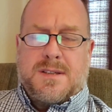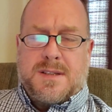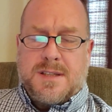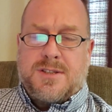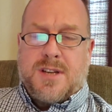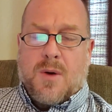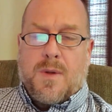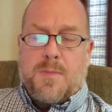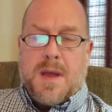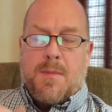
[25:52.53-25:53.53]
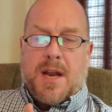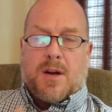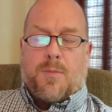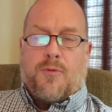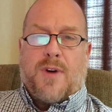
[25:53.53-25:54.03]
did share with me, a
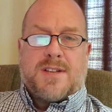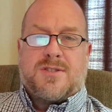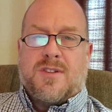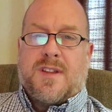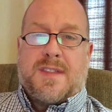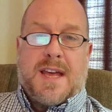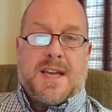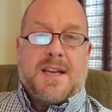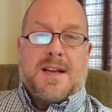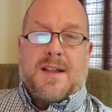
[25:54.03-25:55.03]
medical professional, that they